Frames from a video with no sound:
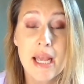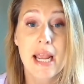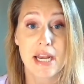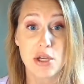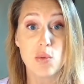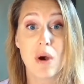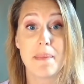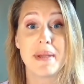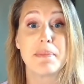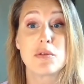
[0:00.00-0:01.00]
And you
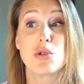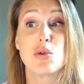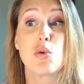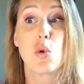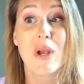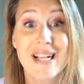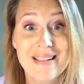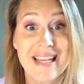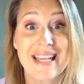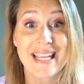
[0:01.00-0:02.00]
want people to
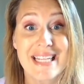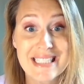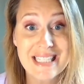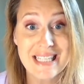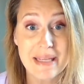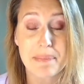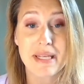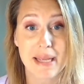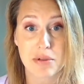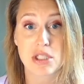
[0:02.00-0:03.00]
quickly, easily
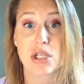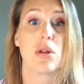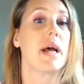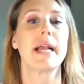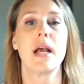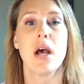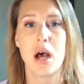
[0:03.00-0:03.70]
be able to go like,